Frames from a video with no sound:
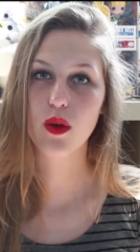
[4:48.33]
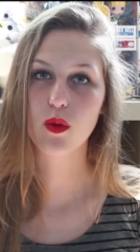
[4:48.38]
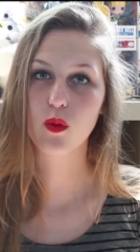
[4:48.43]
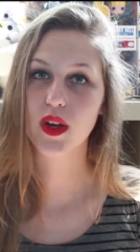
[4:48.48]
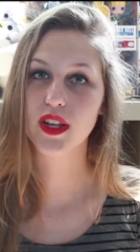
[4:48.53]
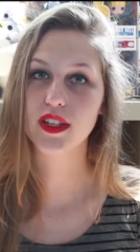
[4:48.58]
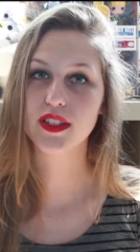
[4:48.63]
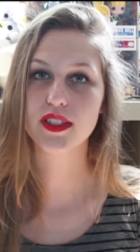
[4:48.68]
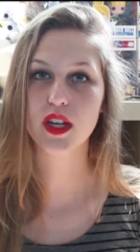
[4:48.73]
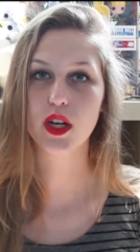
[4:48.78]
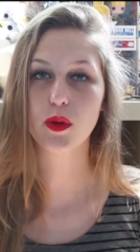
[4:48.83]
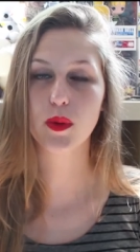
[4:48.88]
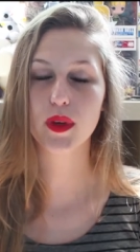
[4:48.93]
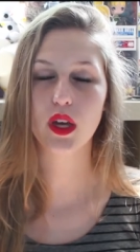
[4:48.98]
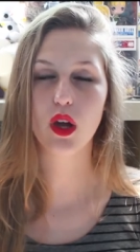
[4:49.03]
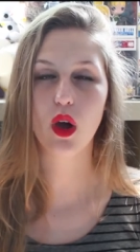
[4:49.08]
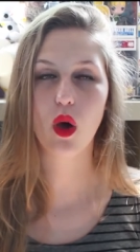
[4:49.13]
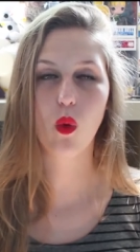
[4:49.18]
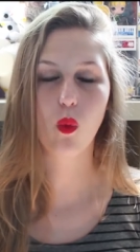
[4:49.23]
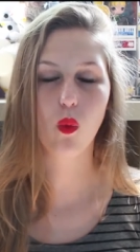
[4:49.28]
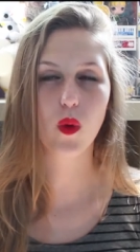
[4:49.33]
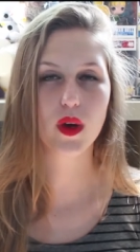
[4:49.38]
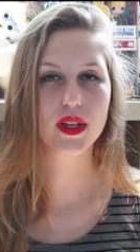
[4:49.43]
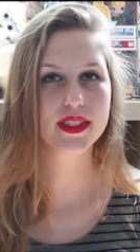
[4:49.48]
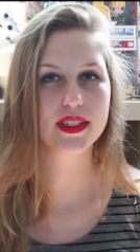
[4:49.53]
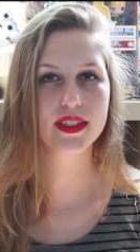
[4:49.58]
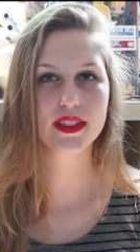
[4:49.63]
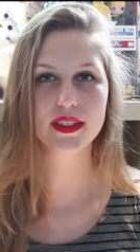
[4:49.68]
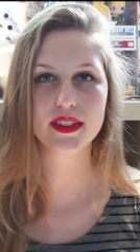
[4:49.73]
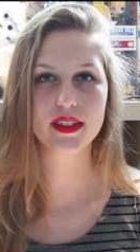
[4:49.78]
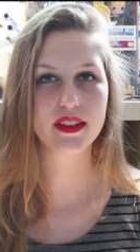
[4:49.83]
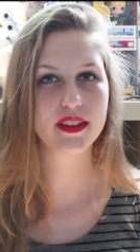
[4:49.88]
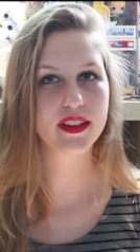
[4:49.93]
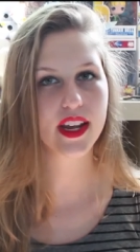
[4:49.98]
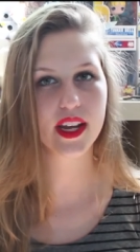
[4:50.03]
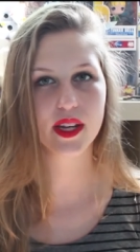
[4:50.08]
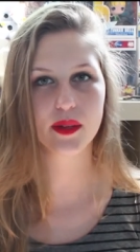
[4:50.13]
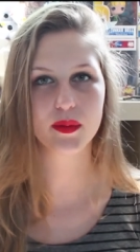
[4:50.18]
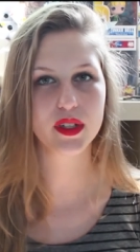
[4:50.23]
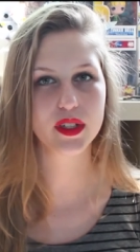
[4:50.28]
when Zoe wasn't
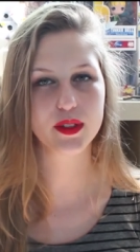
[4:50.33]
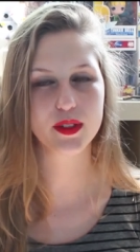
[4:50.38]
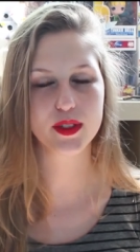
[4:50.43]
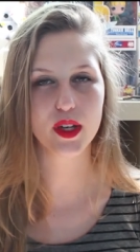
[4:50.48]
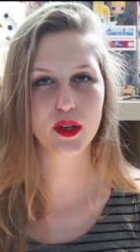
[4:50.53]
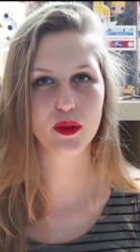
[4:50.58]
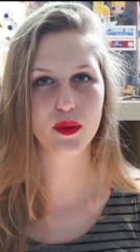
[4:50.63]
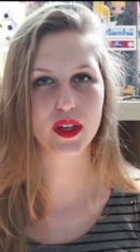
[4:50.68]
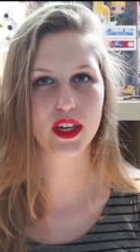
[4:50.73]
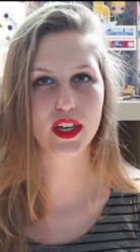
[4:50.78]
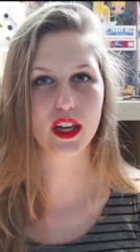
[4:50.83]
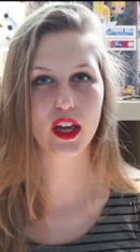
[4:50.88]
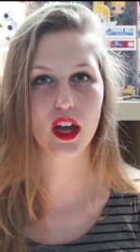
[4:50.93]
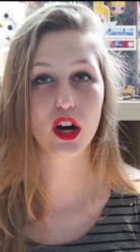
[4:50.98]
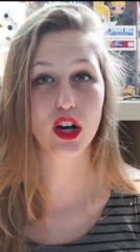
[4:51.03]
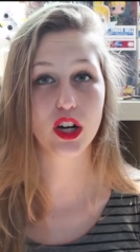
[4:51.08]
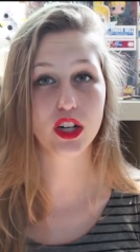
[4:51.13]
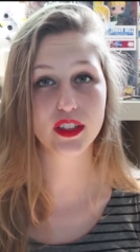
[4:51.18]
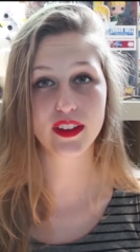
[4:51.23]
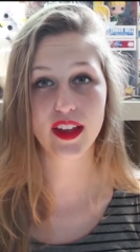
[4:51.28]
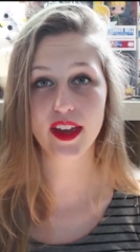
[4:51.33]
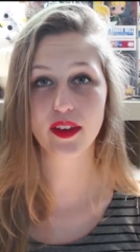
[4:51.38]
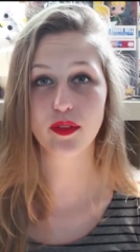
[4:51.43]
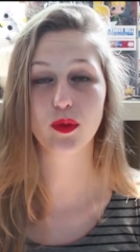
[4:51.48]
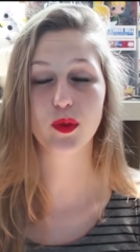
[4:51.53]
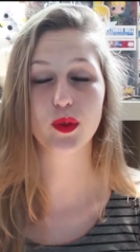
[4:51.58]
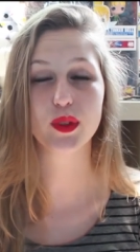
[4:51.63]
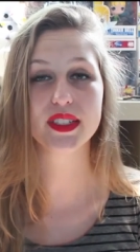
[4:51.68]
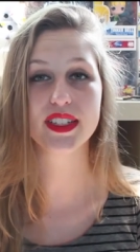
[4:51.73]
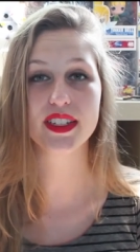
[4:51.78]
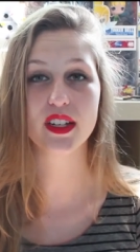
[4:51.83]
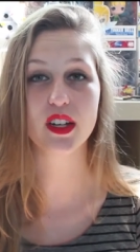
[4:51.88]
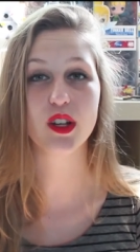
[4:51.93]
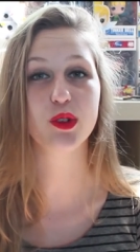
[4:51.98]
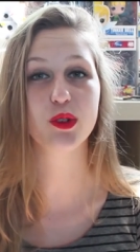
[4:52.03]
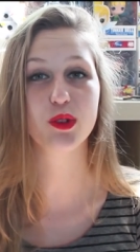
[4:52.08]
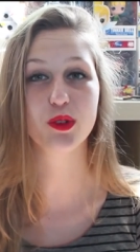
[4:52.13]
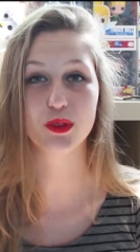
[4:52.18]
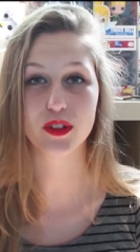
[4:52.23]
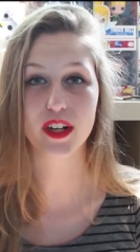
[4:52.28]
named Zoe, her life was in
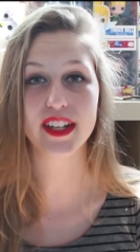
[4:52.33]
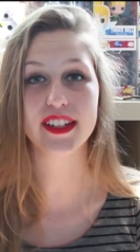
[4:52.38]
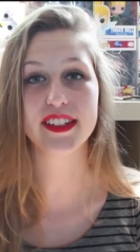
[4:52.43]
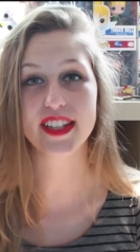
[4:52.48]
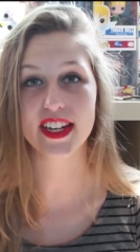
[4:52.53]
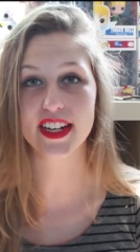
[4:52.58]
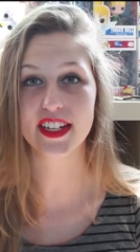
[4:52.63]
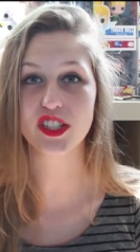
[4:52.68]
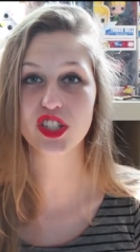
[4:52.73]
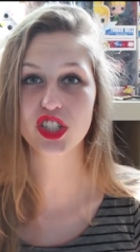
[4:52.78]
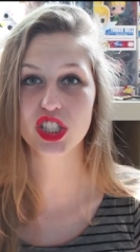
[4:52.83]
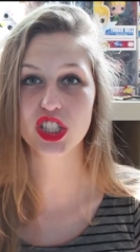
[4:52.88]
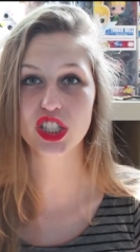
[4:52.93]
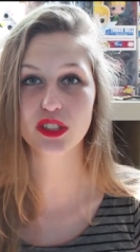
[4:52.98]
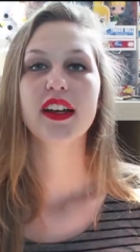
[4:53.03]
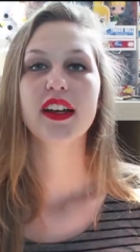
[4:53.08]
great danger.